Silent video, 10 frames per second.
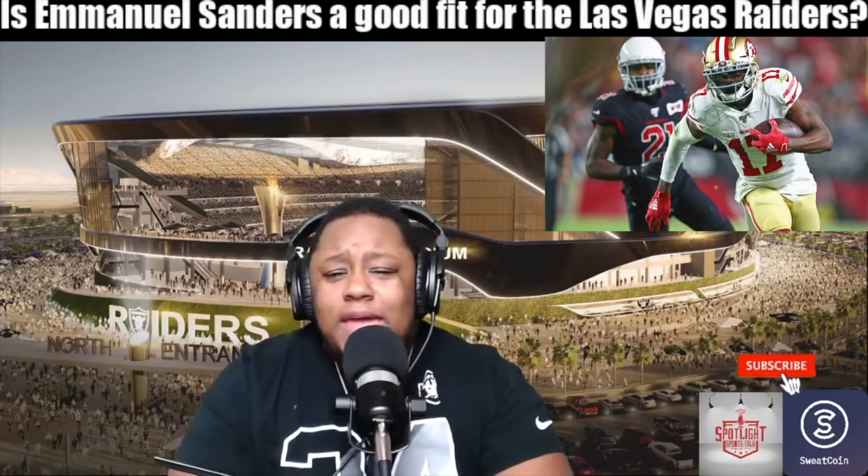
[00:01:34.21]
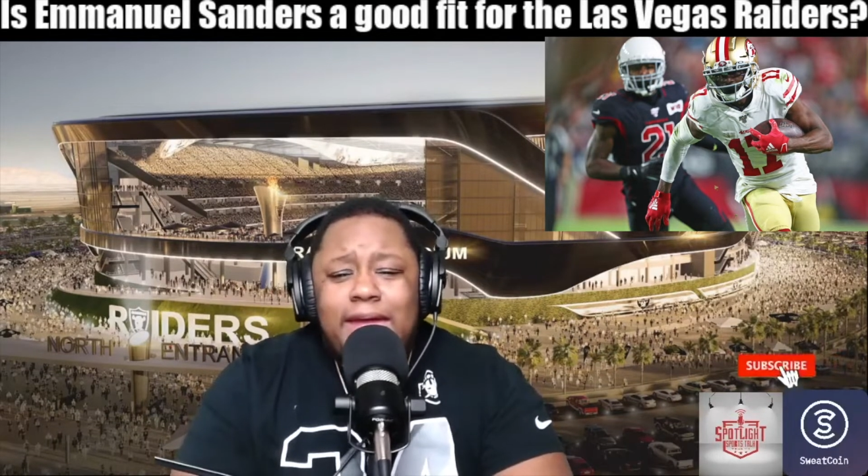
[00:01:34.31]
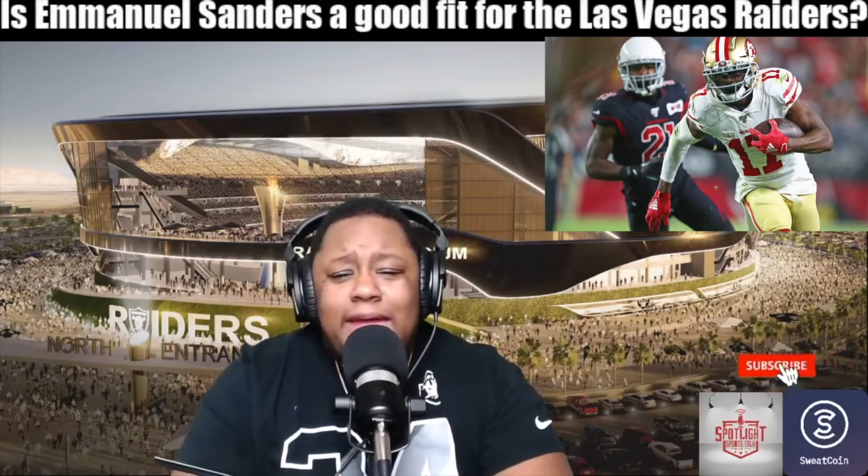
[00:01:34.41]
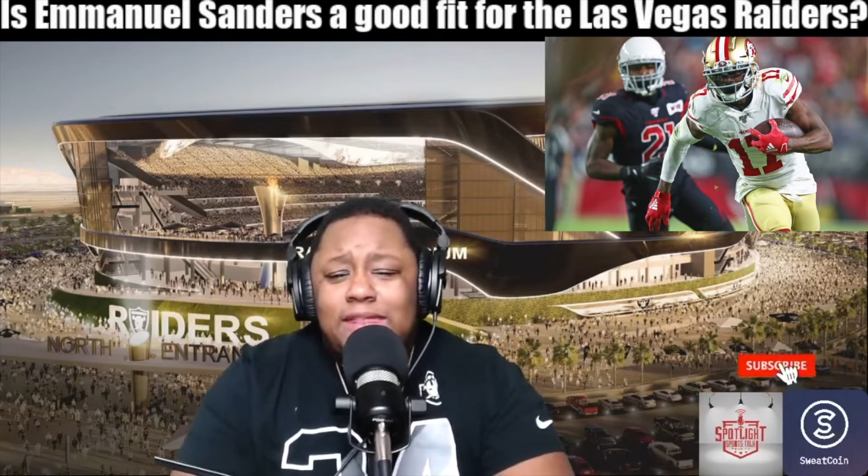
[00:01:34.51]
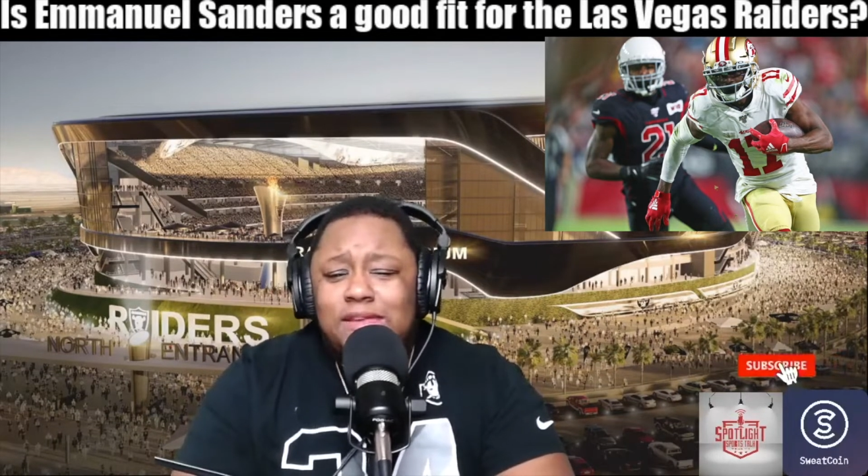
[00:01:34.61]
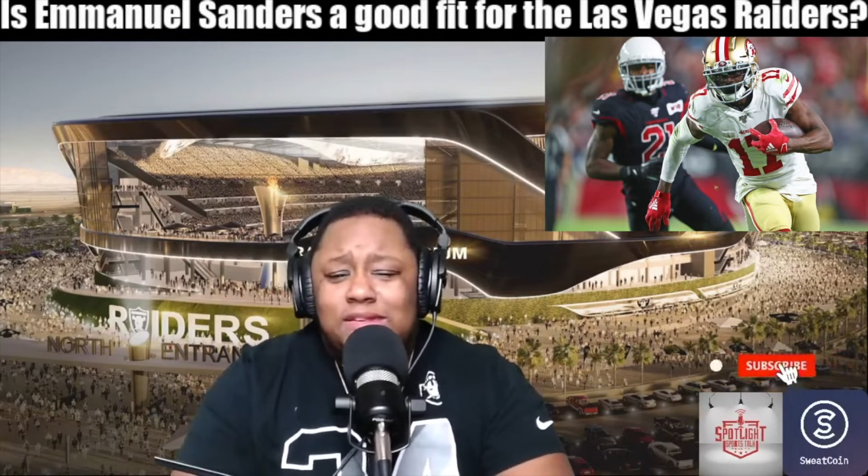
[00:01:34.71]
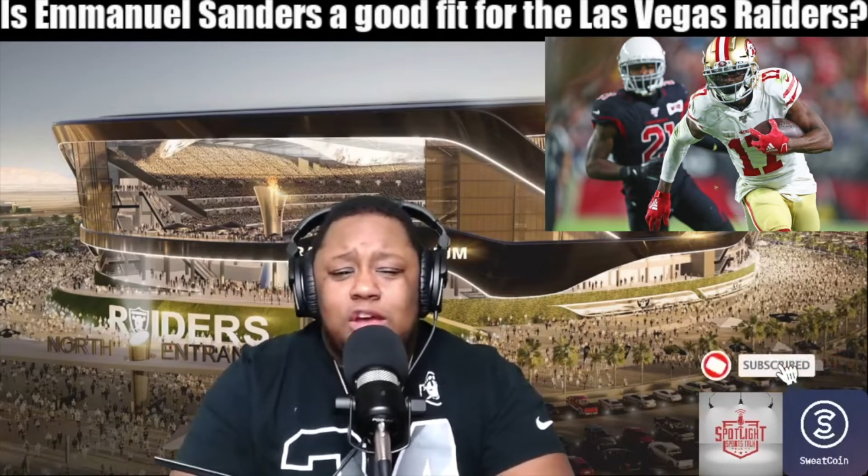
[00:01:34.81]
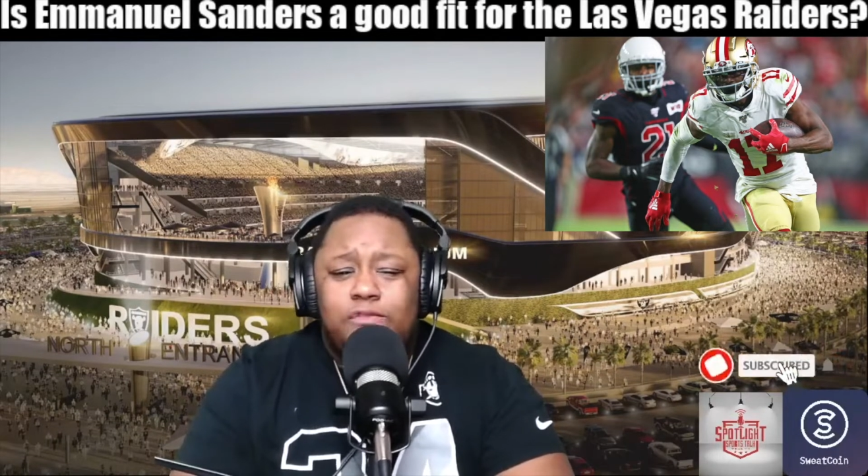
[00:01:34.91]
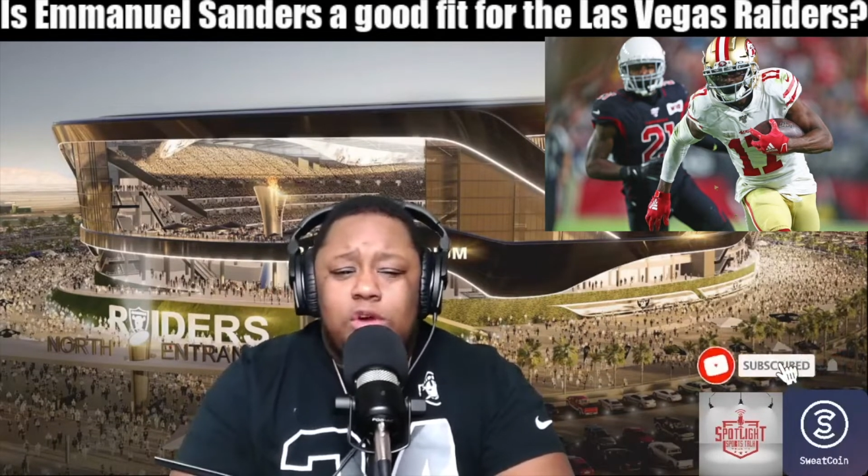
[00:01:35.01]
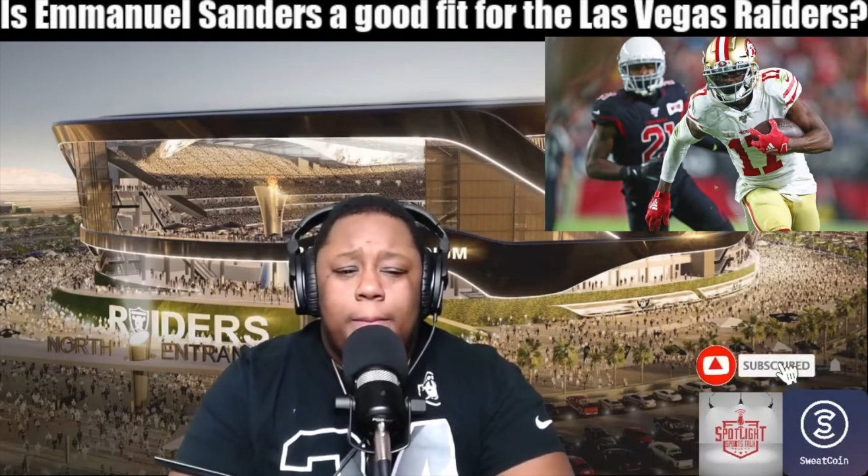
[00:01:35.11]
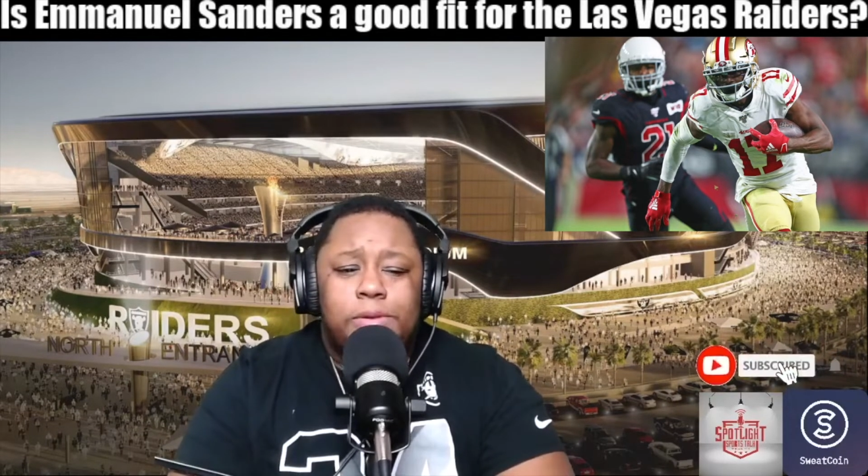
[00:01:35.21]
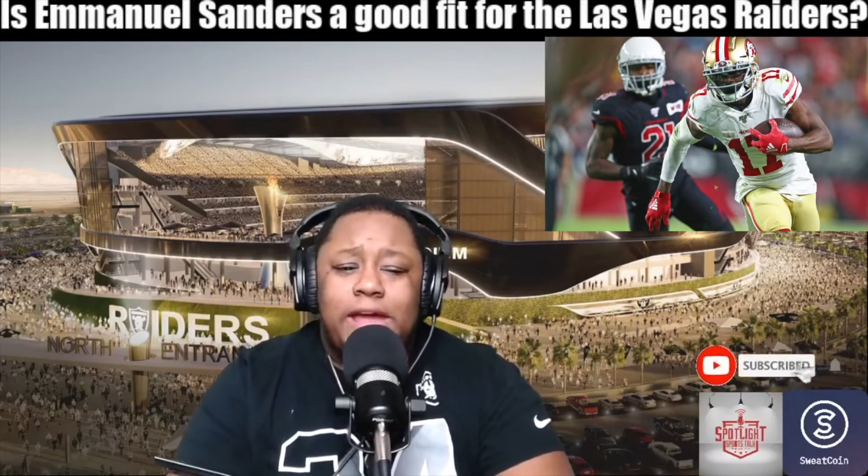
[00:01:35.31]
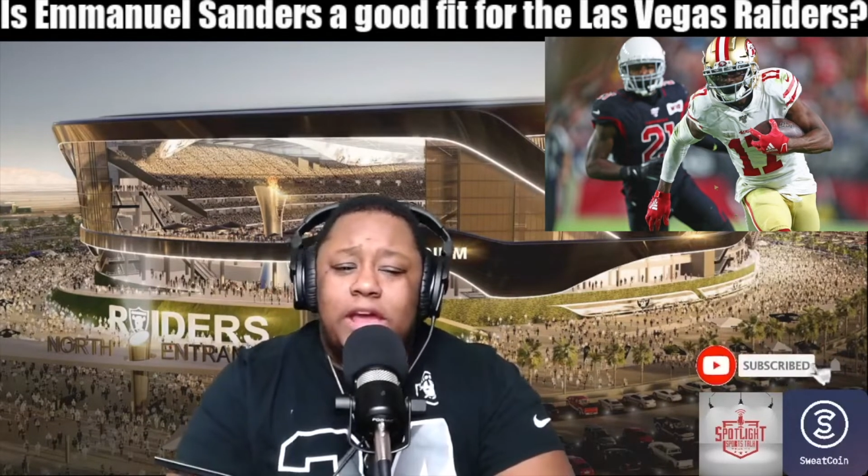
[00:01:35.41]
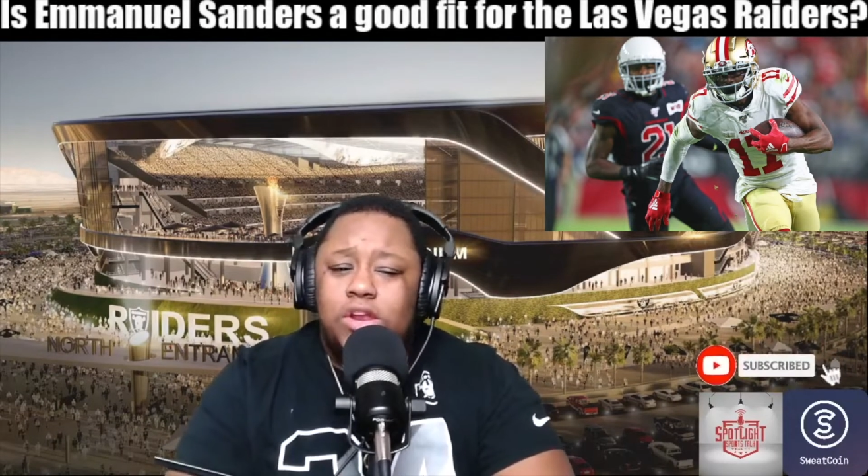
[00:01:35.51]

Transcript: in the silver and black.